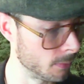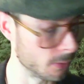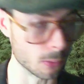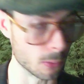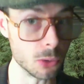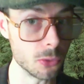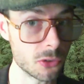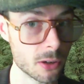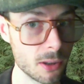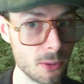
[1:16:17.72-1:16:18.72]
So use
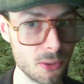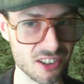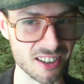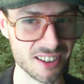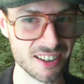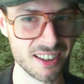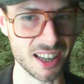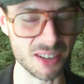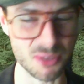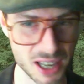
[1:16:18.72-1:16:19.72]
it or lose it.
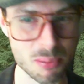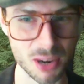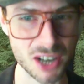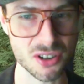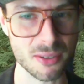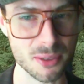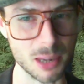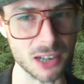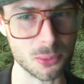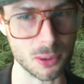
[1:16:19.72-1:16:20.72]
And if you take pressure off the
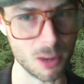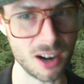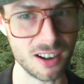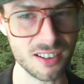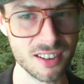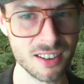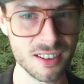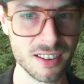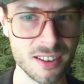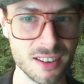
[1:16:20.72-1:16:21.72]
breast with a bra,
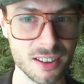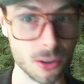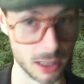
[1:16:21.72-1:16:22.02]
your